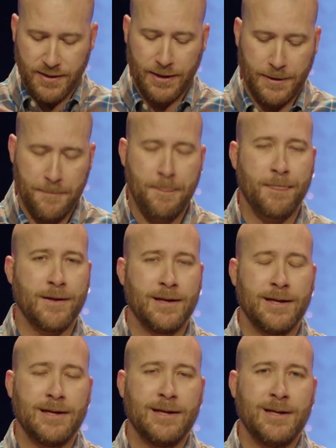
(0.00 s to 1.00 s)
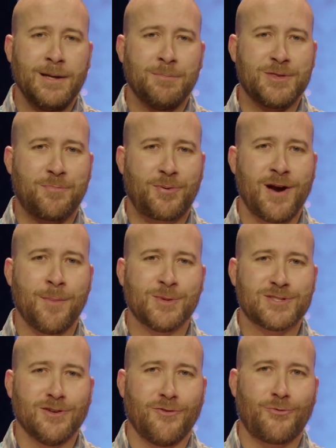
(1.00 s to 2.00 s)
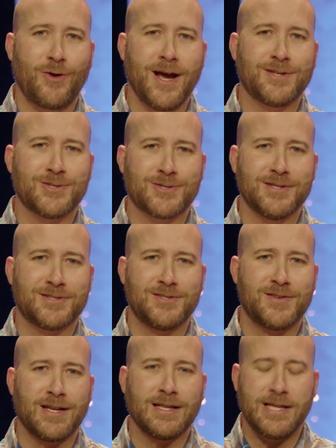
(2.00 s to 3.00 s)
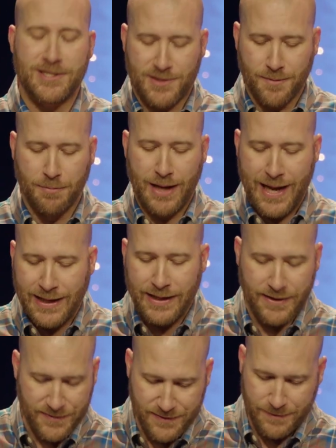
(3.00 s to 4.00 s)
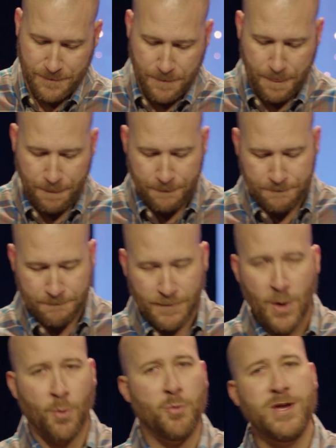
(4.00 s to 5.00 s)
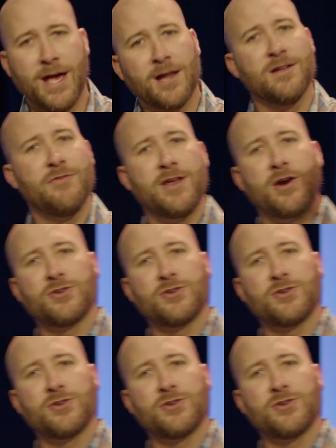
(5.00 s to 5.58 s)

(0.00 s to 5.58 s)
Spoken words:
Z. But the problem with self-righteousness is that it leads to blindness. When we elevate